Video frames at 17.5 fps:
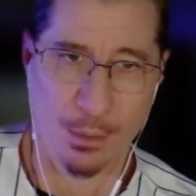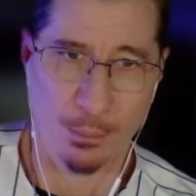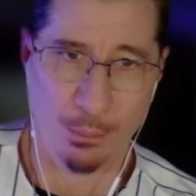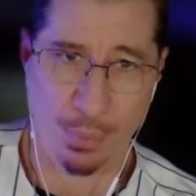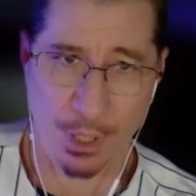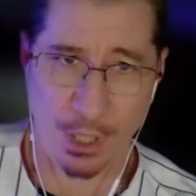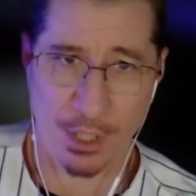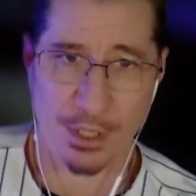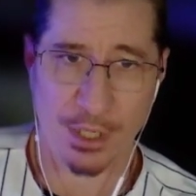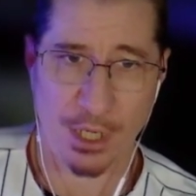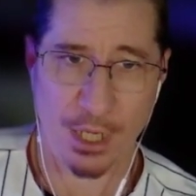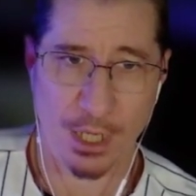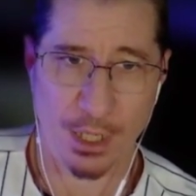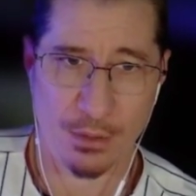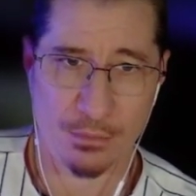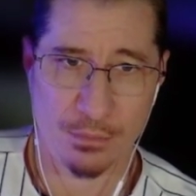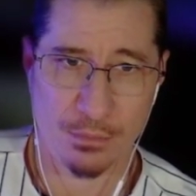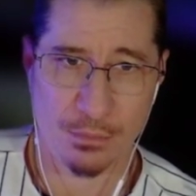
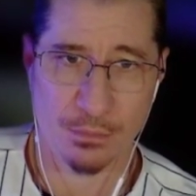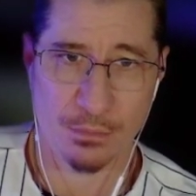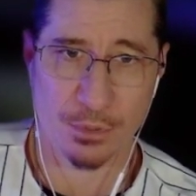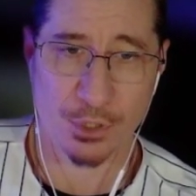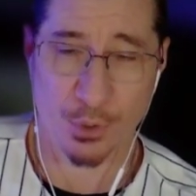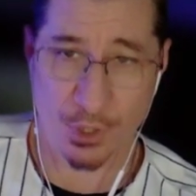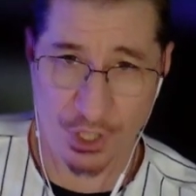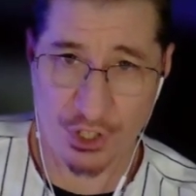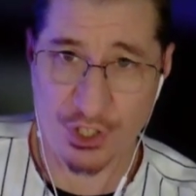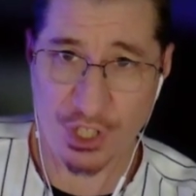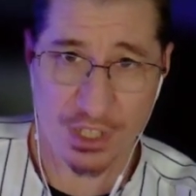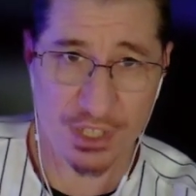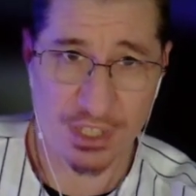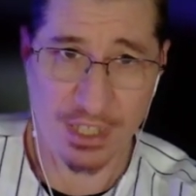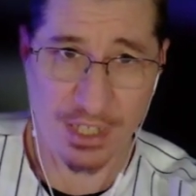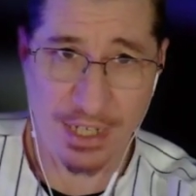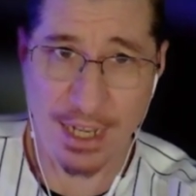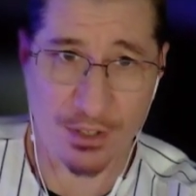But so they
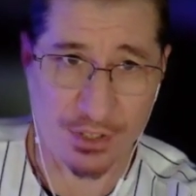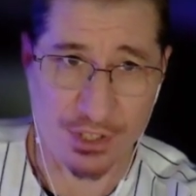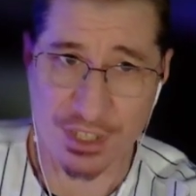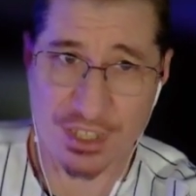just announced,